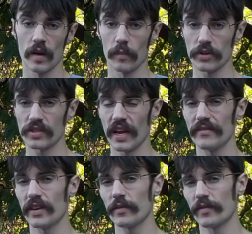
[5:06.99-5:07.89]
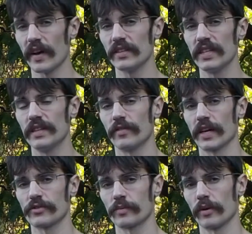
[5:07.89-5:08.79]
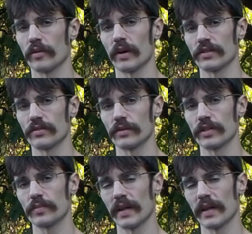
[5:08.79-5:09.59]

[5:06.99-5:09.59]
Personally, I've never found the need for extra Pokemon storage.